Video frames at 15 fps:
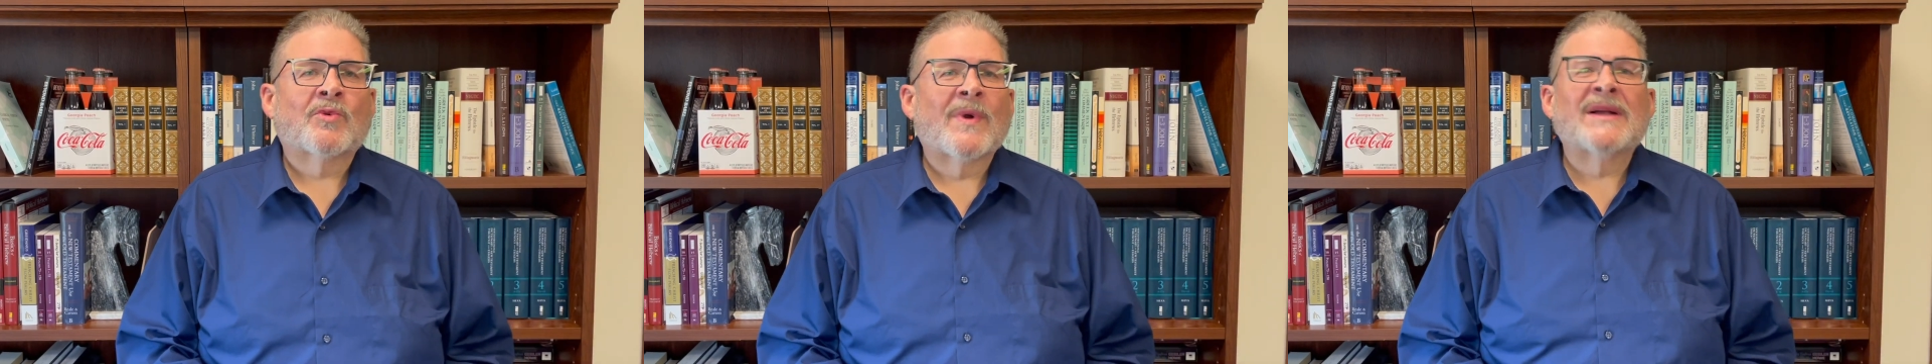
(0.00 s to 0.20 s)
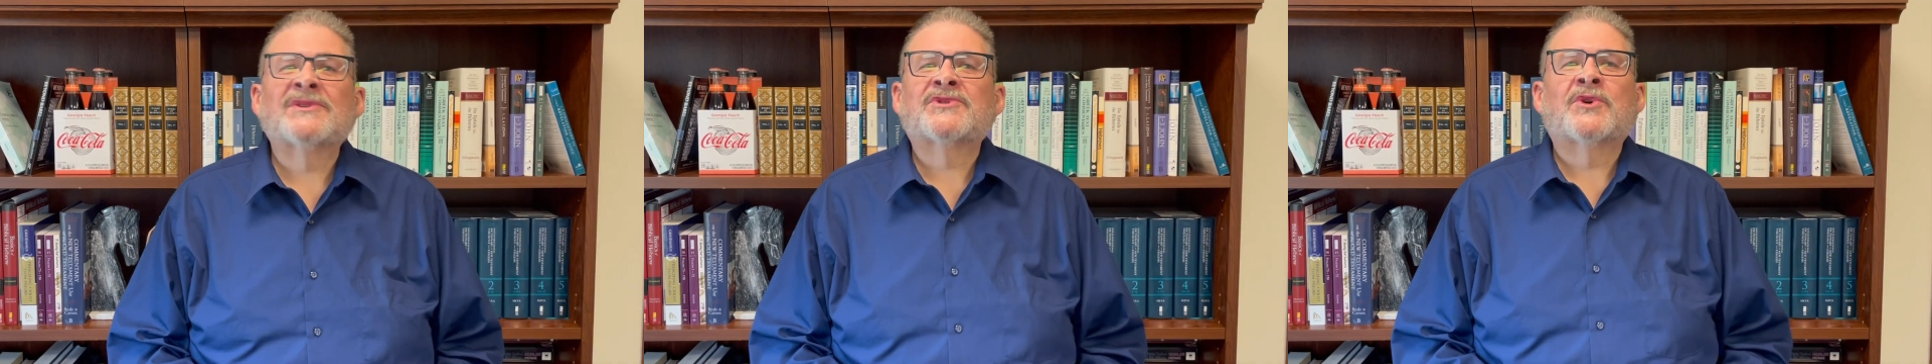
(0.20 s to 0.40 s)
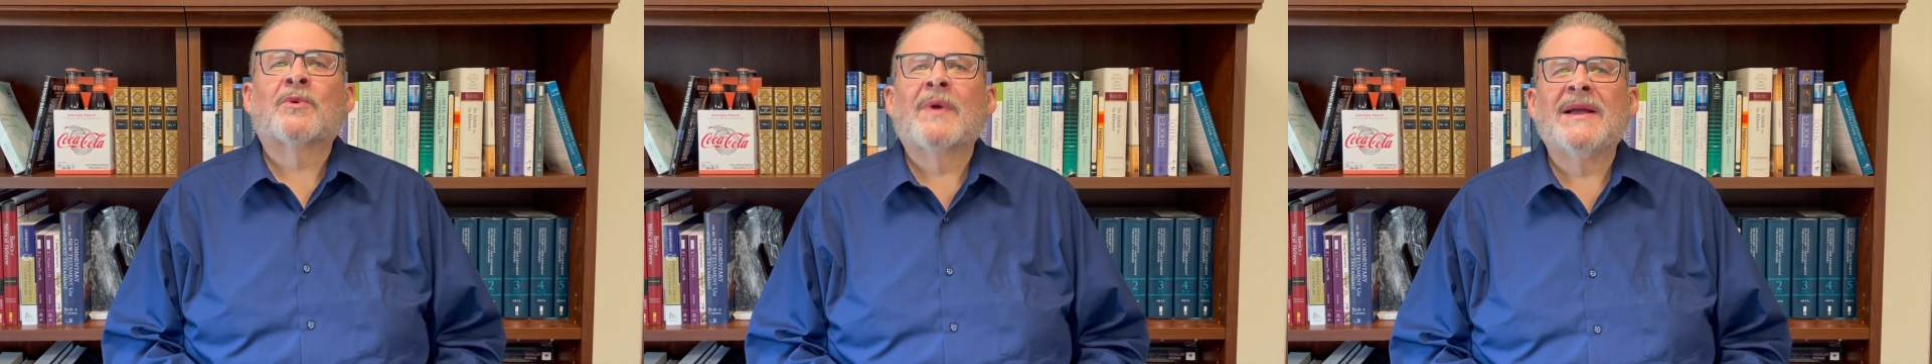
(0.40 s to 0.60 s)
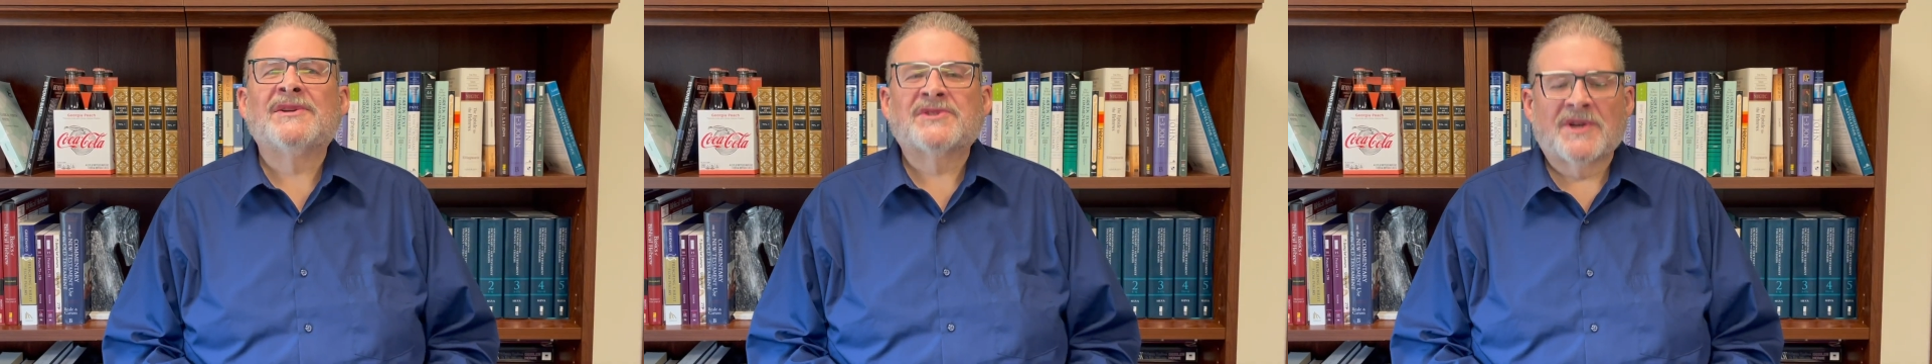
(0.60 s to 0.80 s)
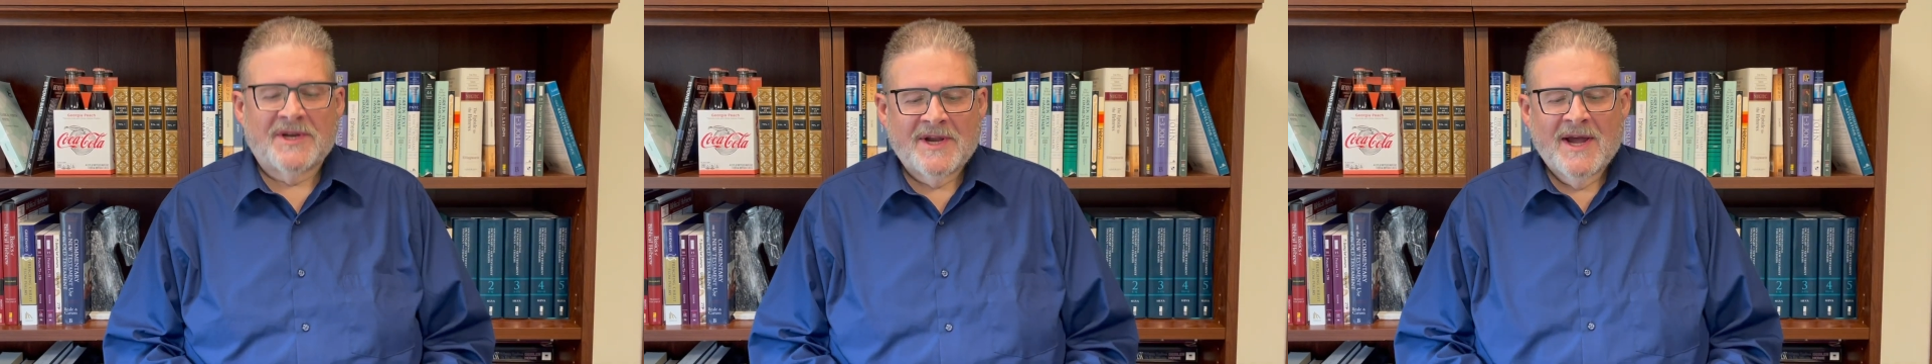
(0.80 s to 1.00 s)

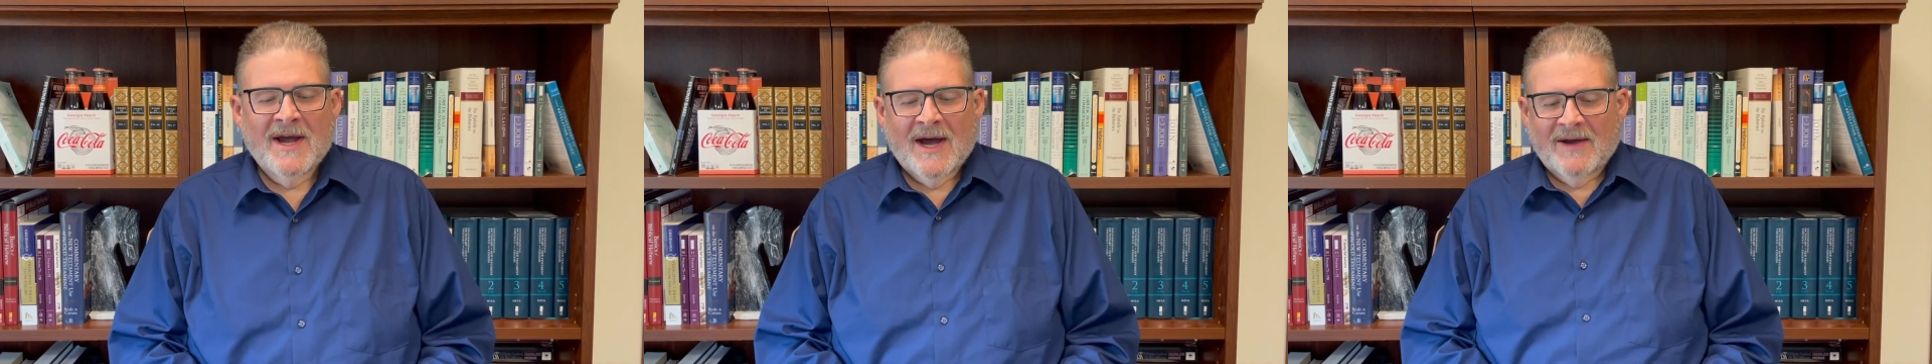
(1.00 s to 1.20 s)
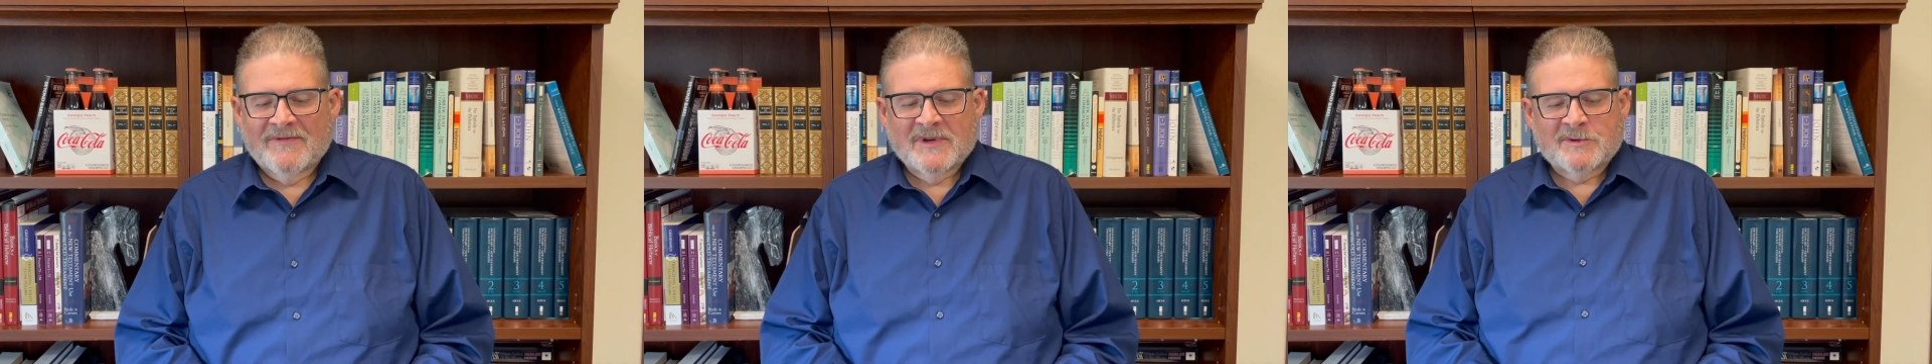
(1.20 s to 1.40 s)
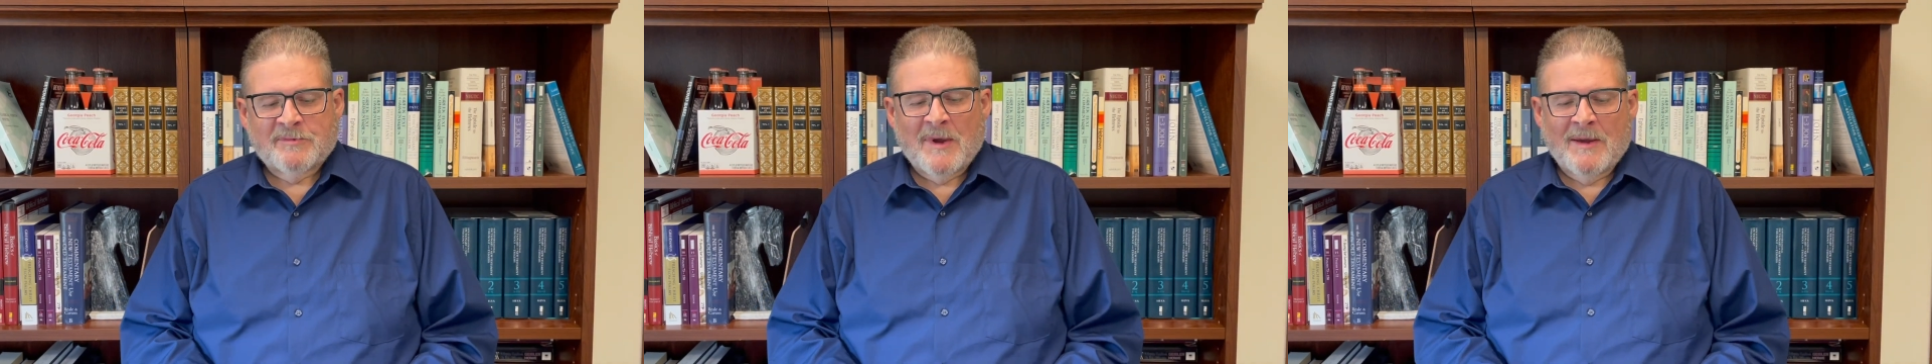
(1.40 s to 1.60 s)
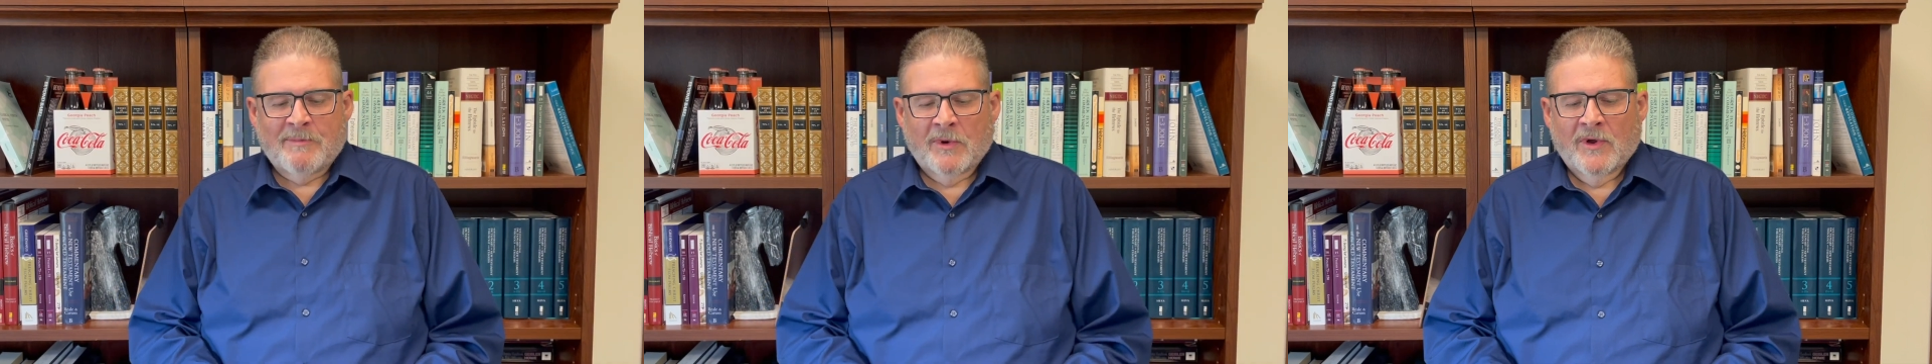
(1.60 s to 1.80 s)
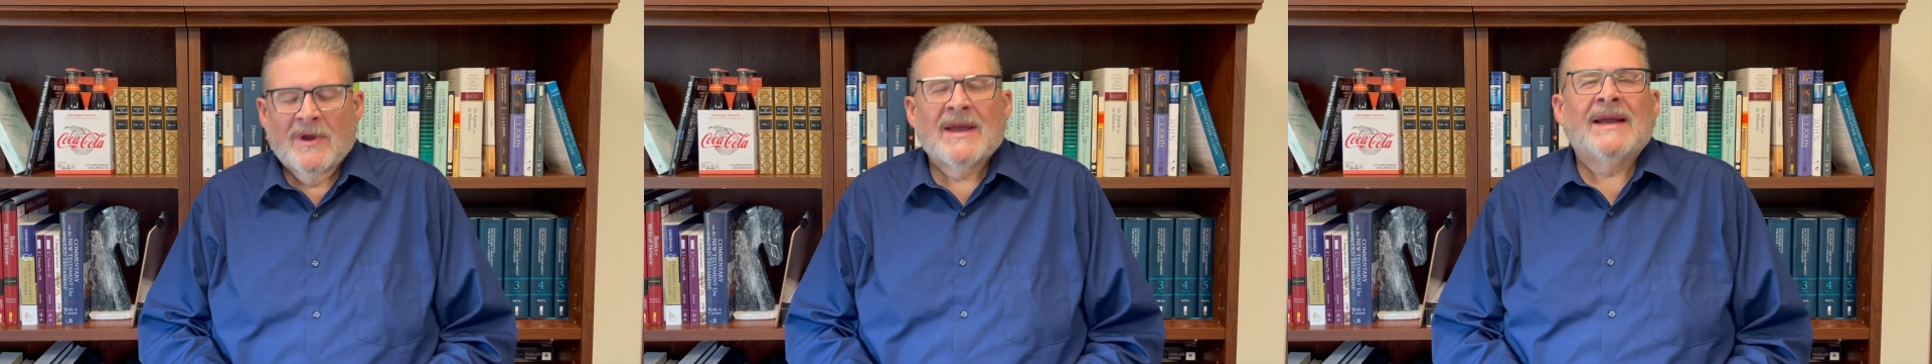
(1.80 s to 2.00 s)
restoration of his people.